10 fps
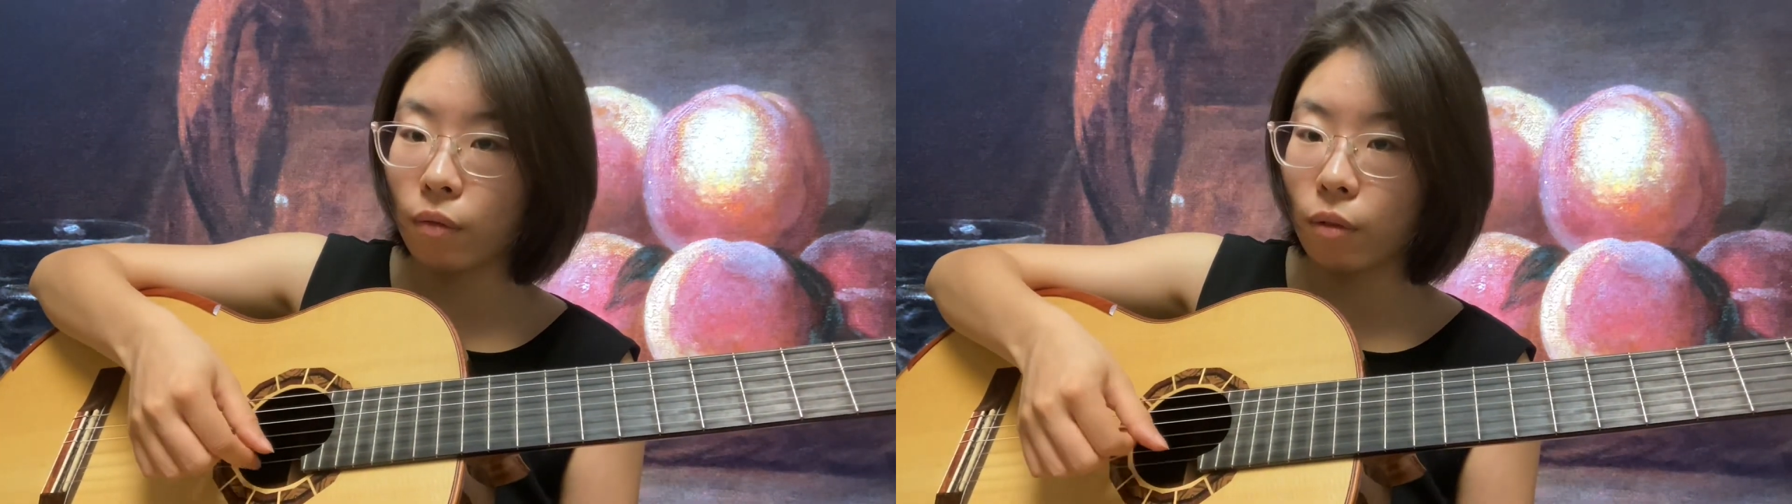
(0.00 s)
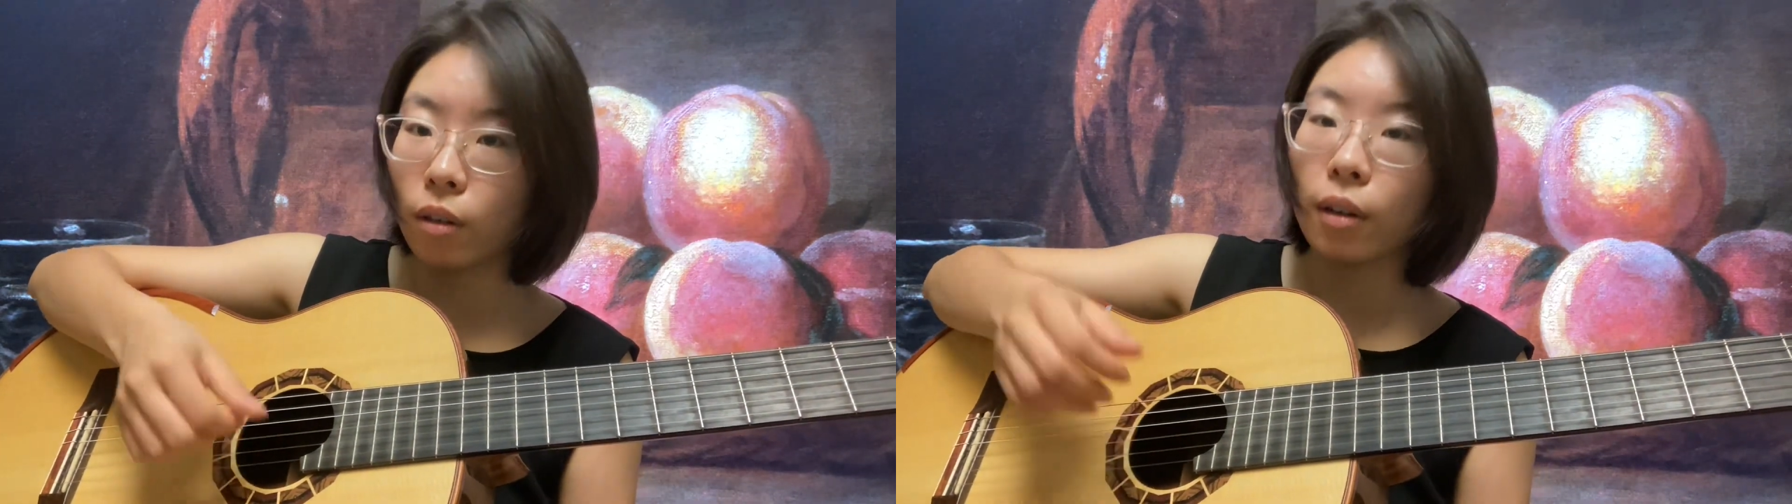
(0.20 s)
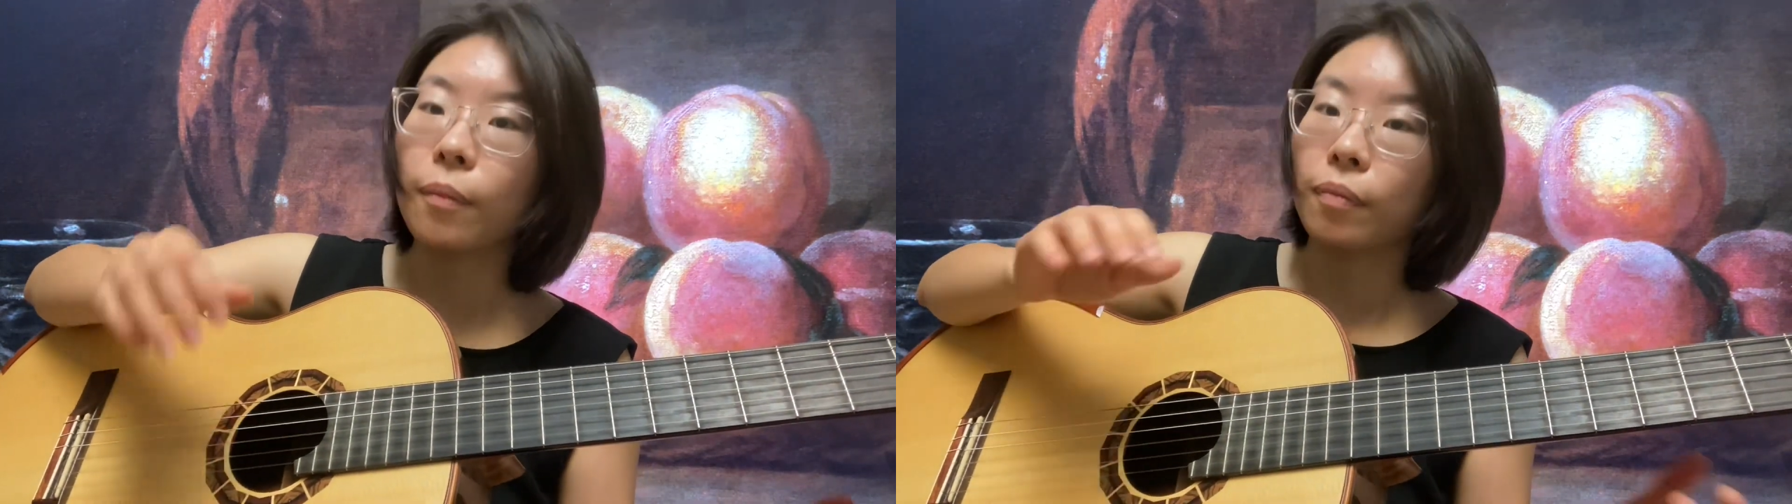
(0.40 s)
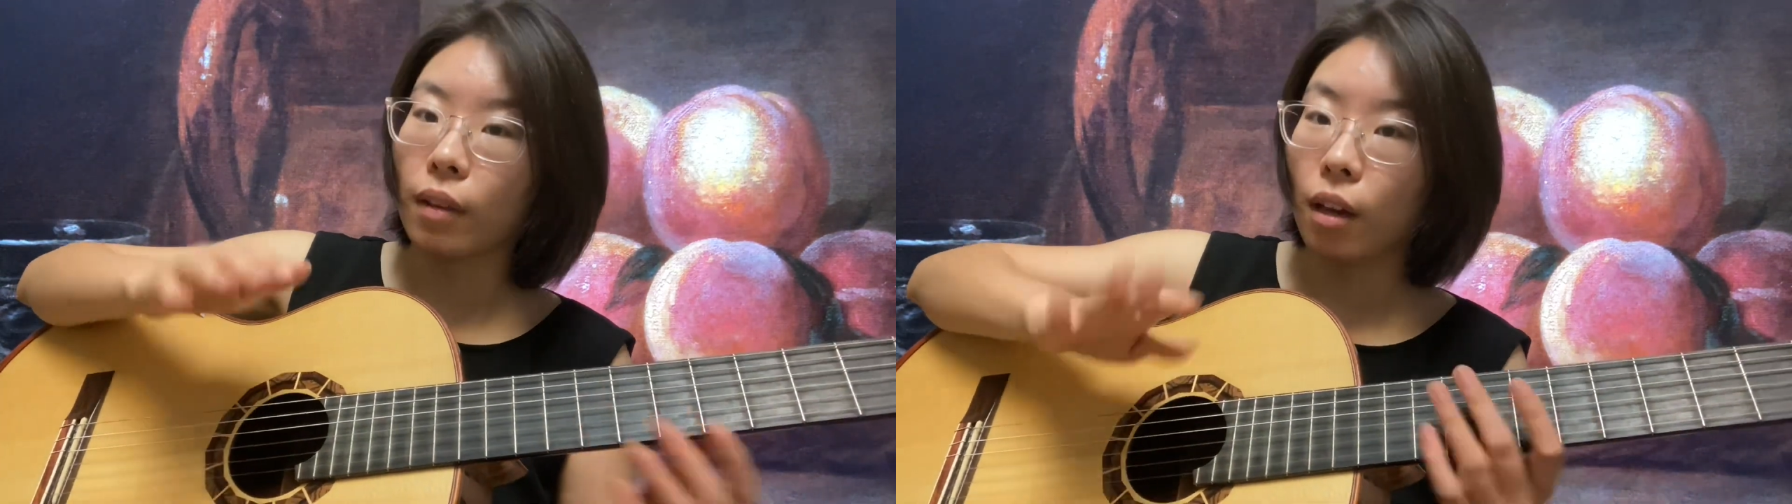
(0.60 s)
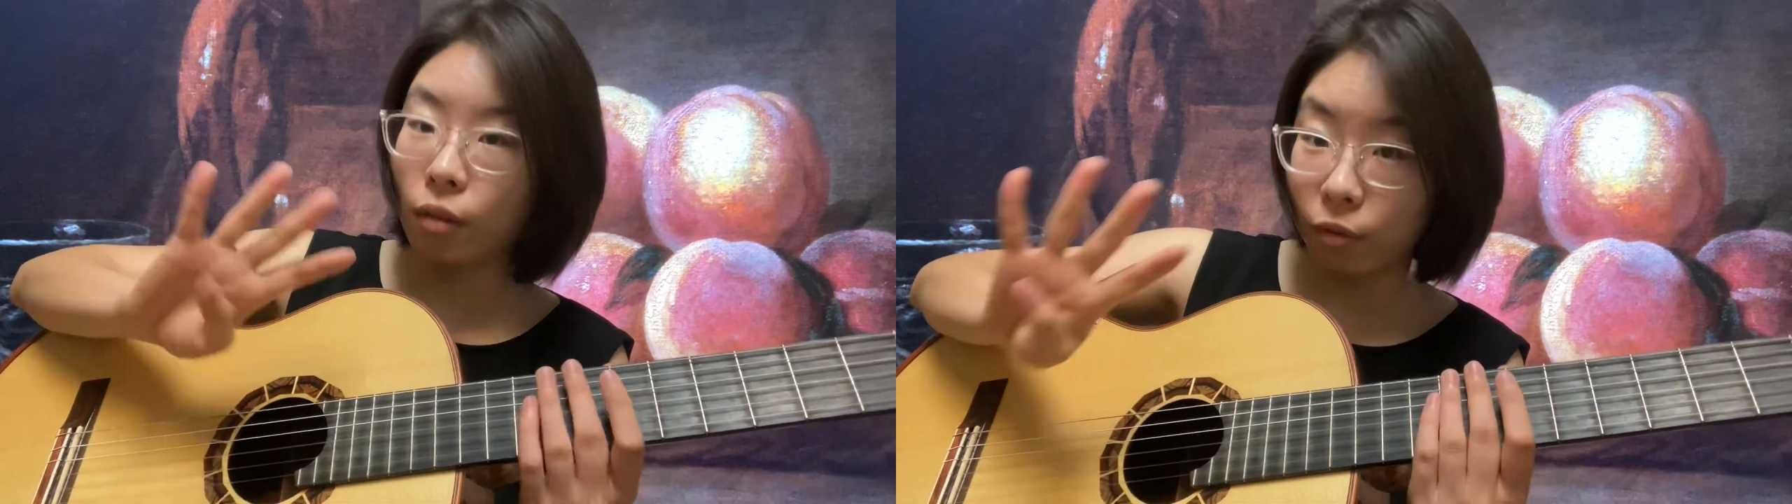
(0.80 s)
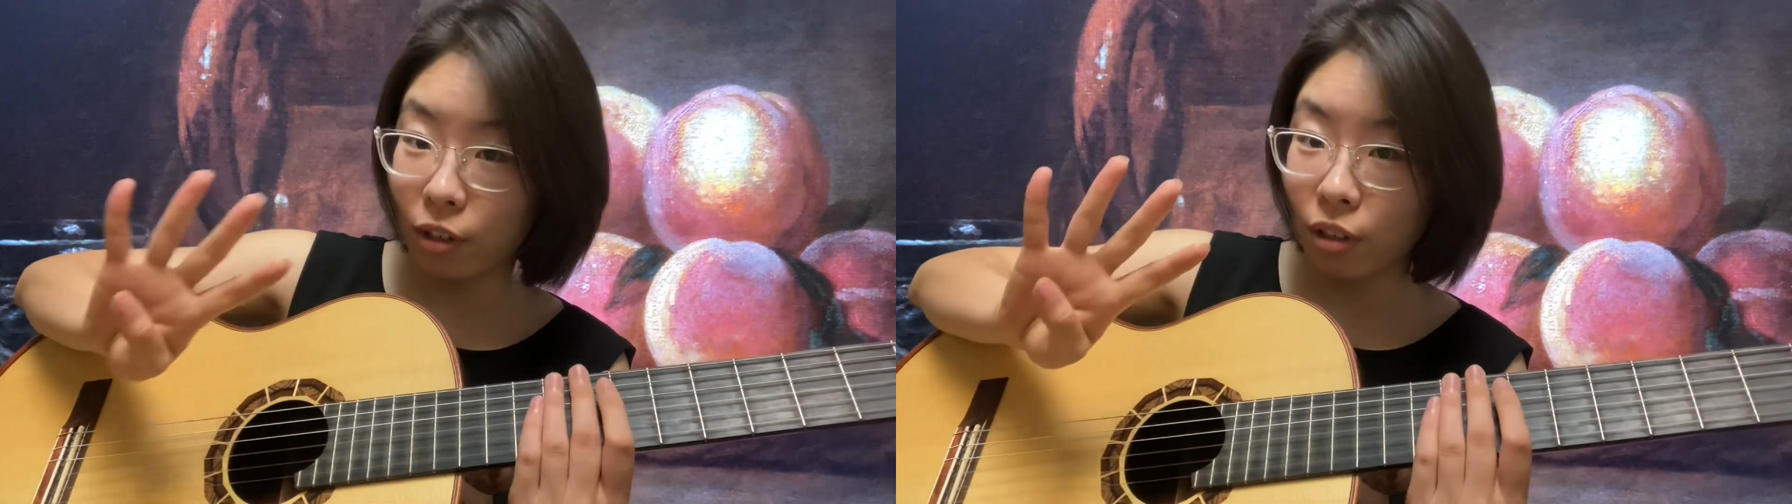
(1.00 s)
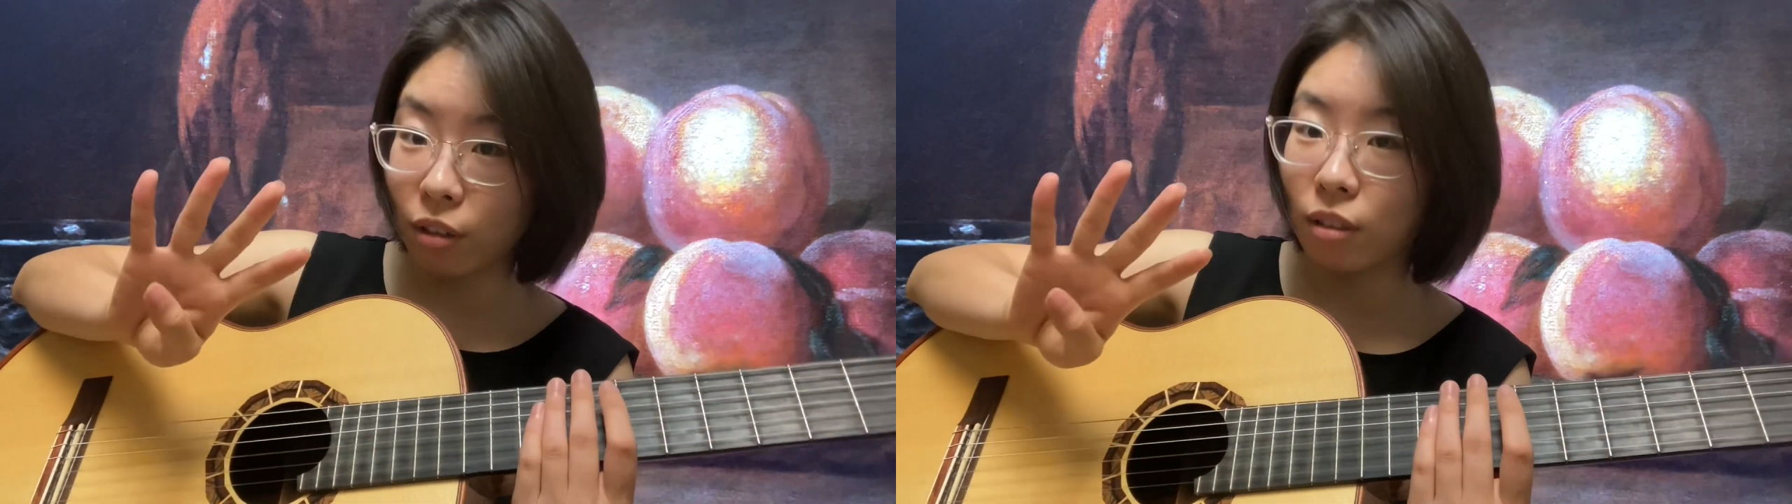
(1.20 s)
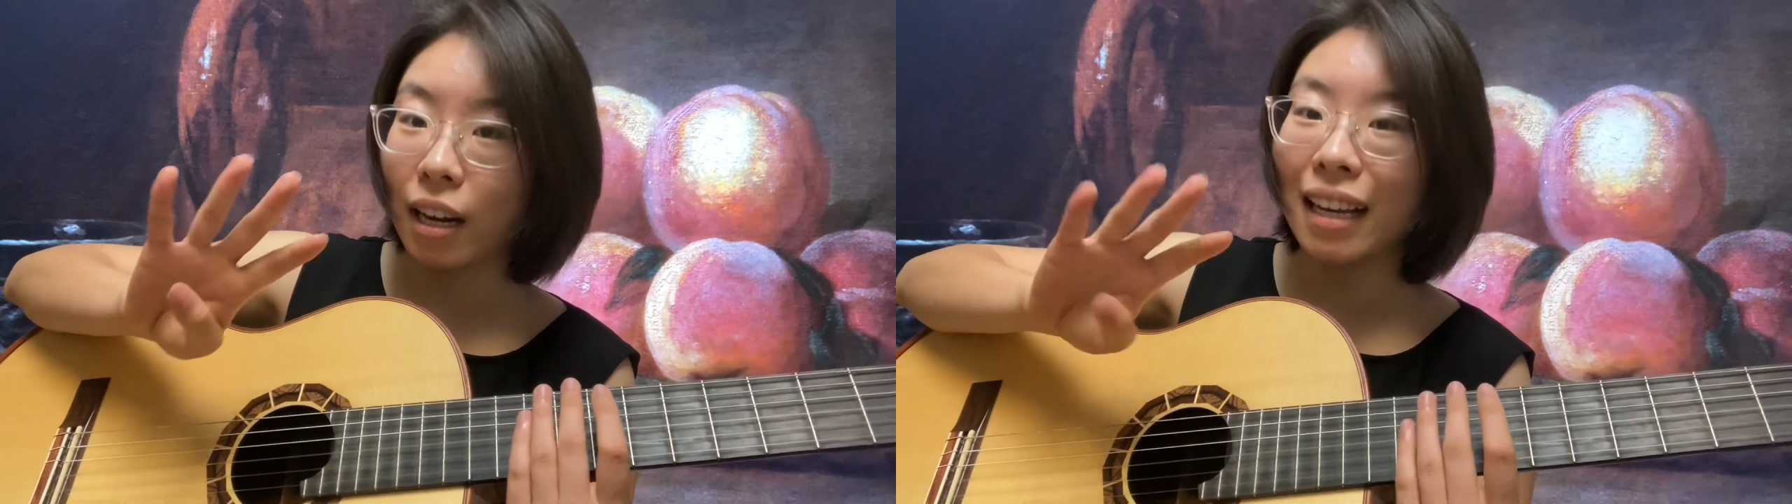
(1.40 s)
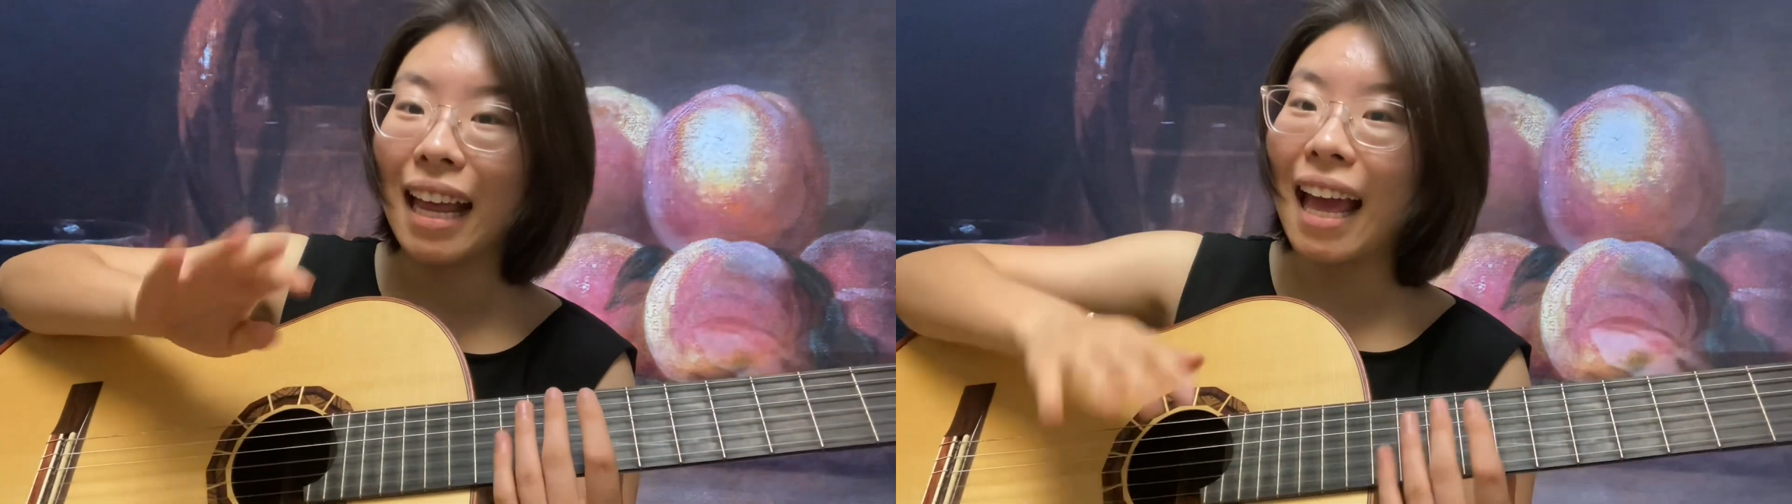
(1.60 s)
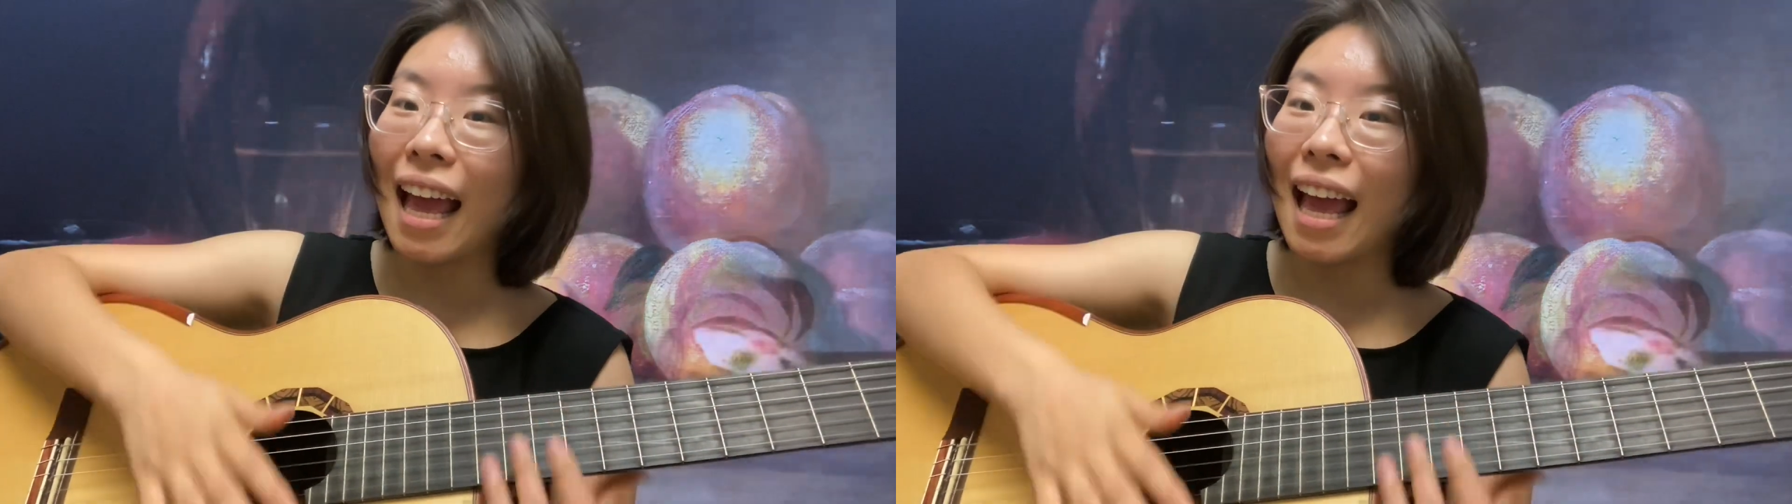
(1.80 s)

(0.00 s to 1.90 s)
4, 4 notes, right?